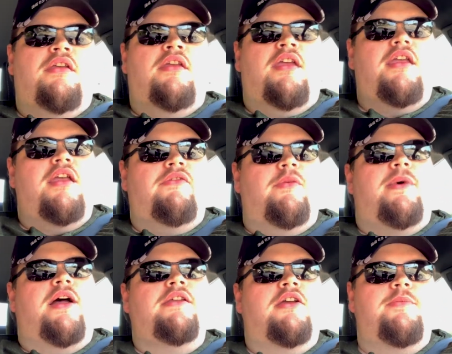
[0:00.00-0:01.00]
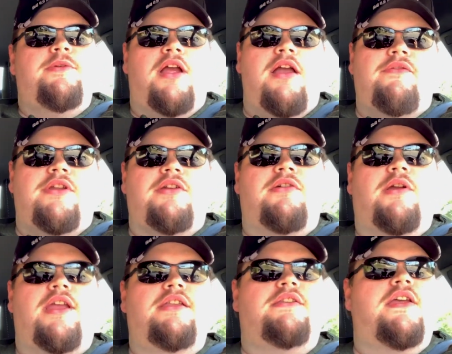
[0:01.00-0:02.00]
Hey everybody, hope you're having a
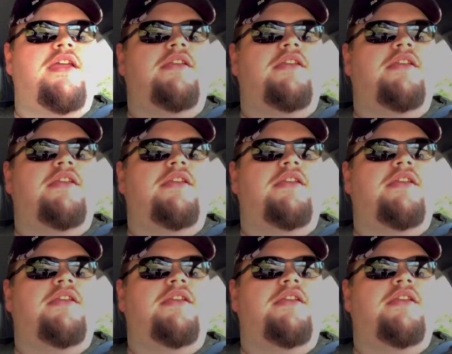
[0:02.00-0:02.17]
great day